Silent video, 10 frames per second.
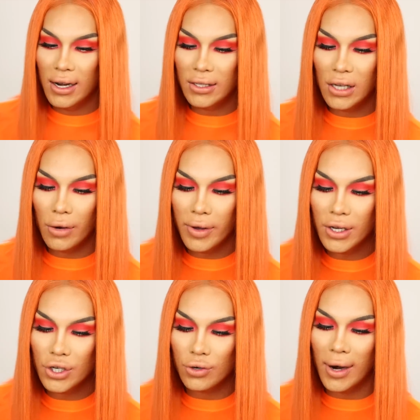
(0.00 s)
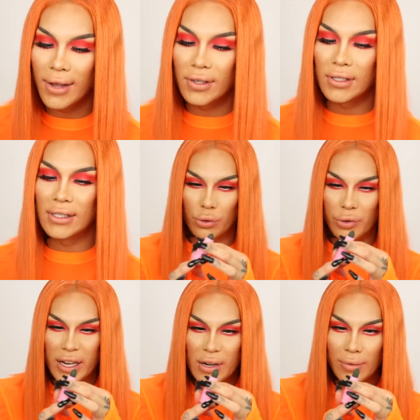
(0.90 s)
Let's go ahead and try this
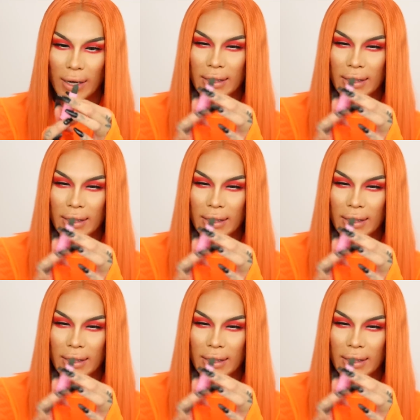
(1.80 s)
green one.